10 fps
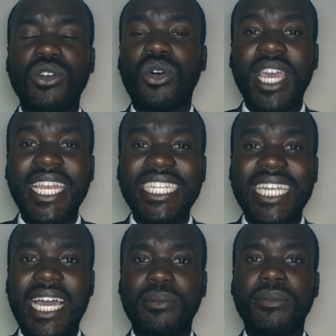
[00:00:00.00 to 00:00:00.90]
or any
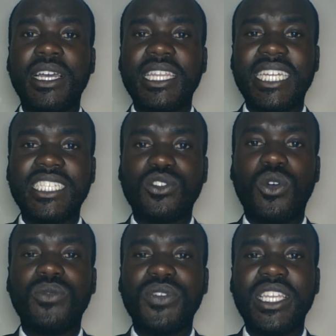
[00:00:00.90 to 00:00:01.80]
time that is
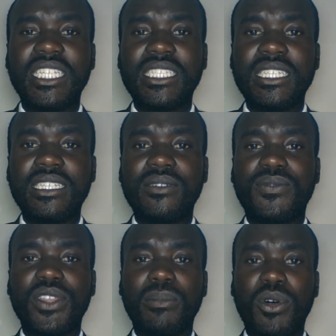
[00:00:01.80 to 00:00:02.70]
convenient
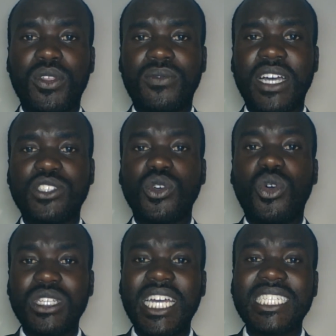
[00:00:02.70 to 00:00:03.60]
for the both of us. So
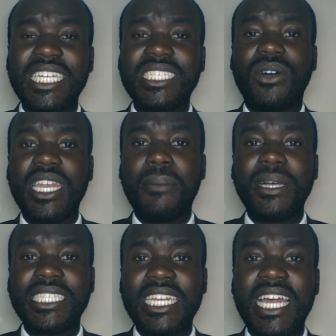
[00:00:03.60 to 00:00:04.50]
contact us. Our
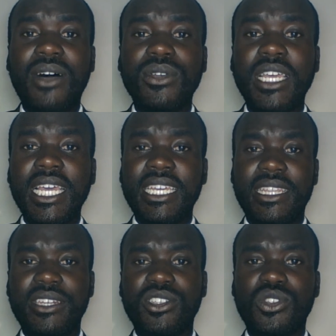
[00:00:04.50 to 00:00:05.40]
numbers are down in
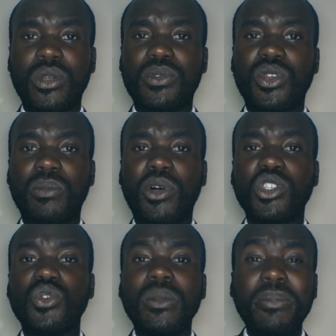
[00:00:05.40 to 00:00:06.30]
the description
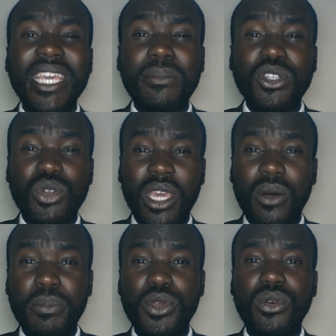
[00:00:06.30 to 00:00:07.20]
box. We'll be able to
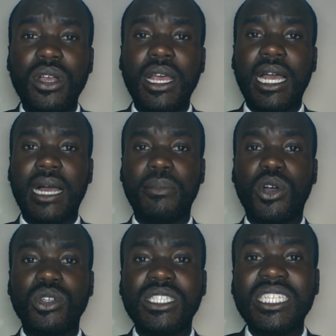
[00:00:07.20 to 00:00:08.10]
help you
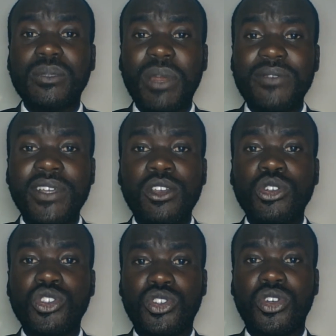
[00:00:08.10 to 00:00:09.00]
because these private
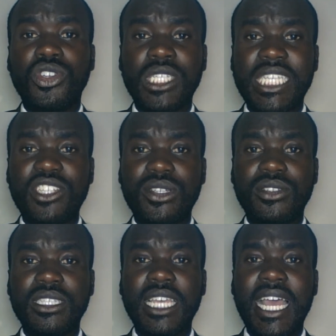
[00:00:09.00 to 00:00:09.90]
law tutorial
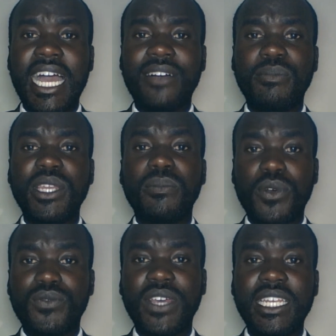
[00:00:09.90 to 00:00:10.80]
sessions have been
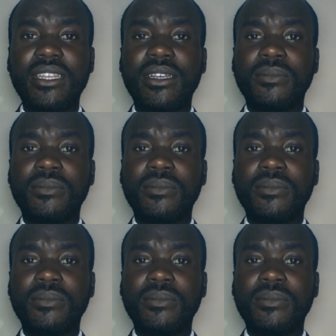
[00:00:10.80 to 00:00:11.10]
proven